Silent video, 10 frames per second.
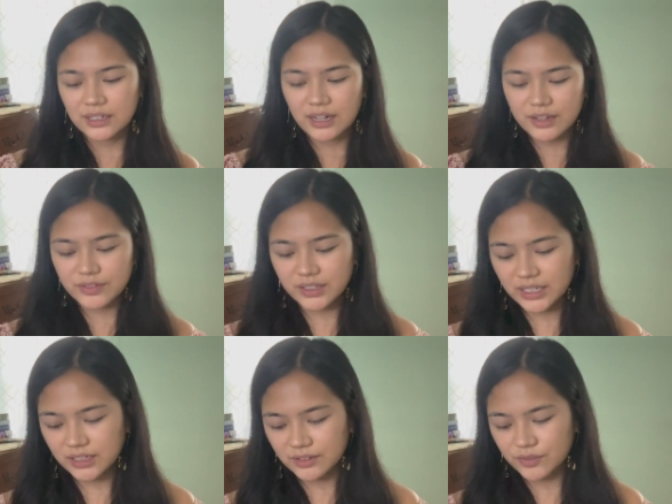I feel
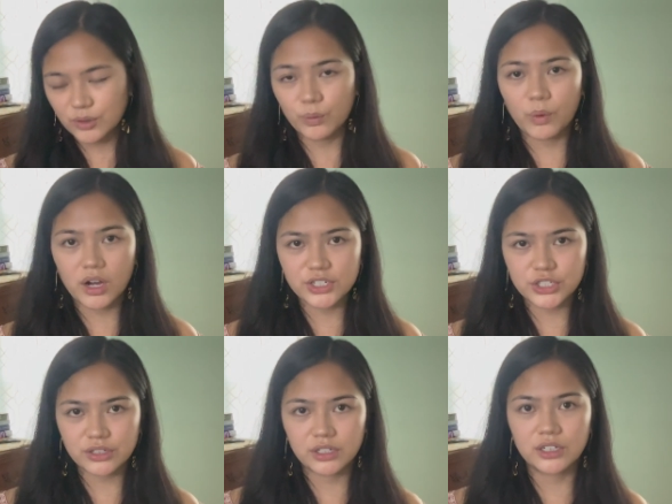like if you wash
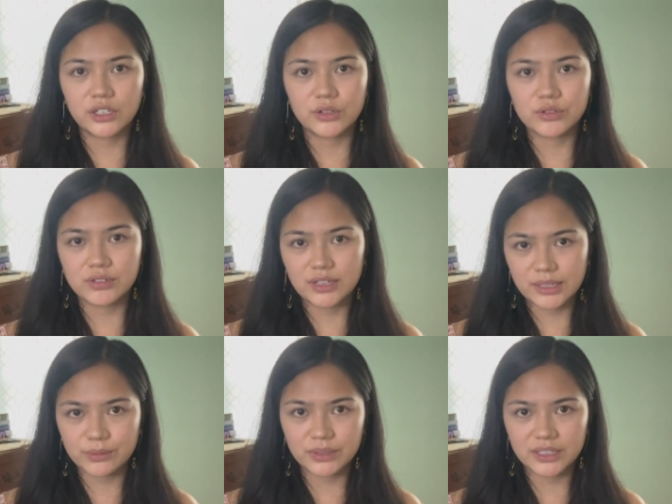your clothes with
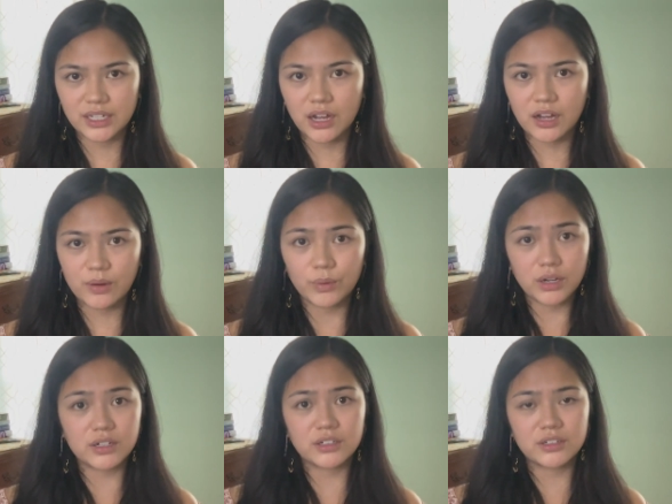like really hot
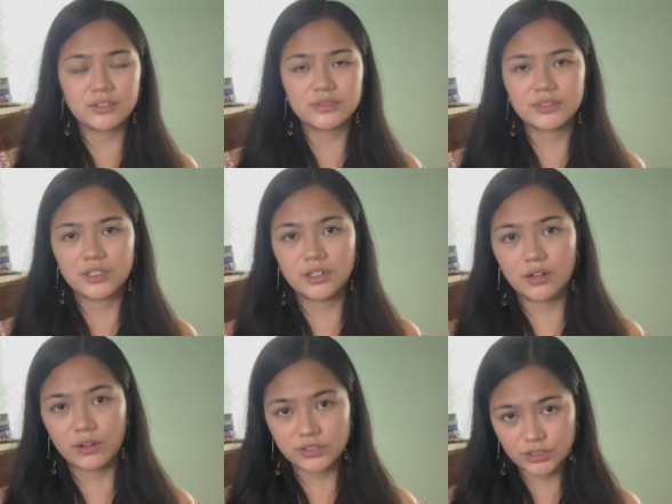water
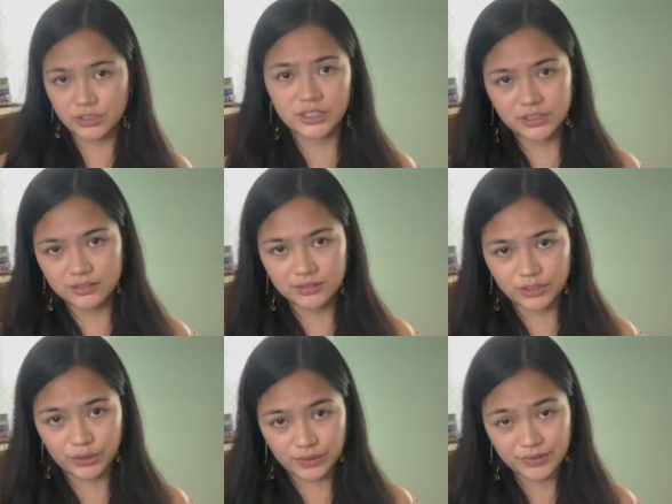during
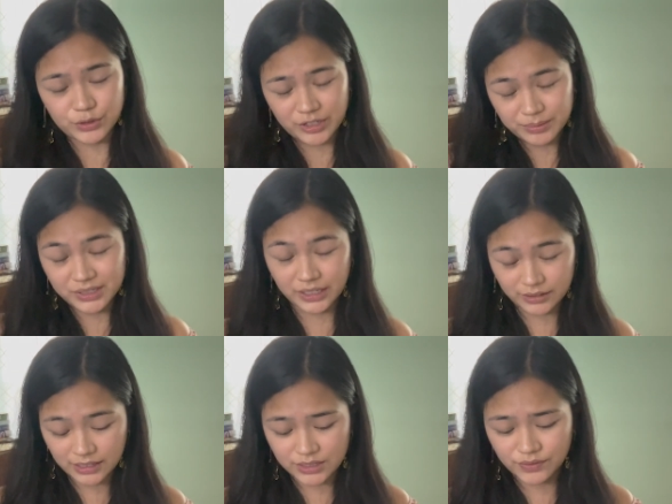your thrift trips,
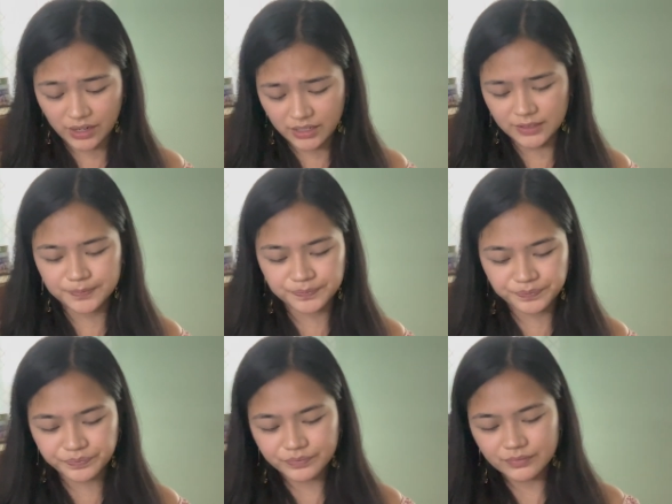that's fine.
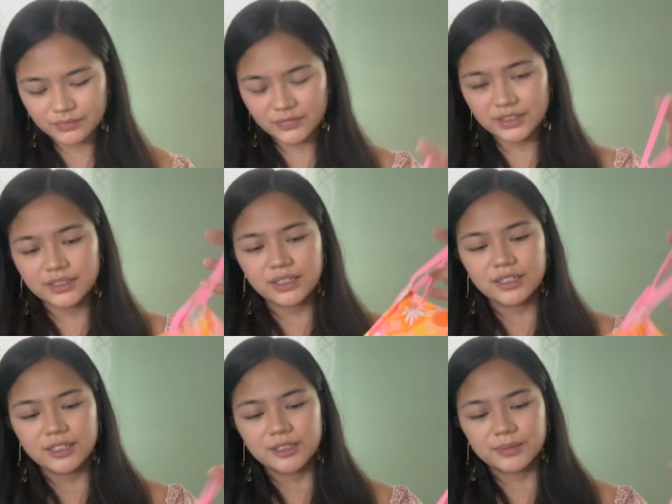
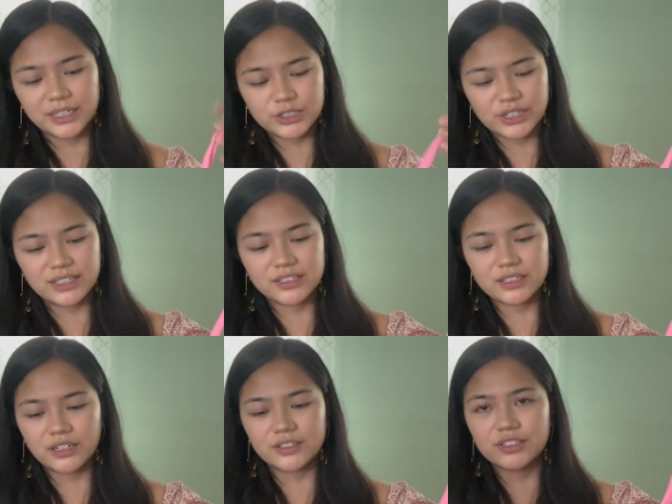But I tried this
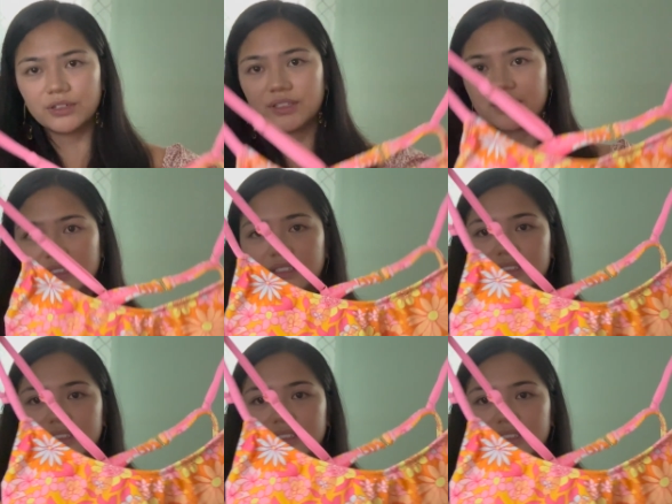on, so this,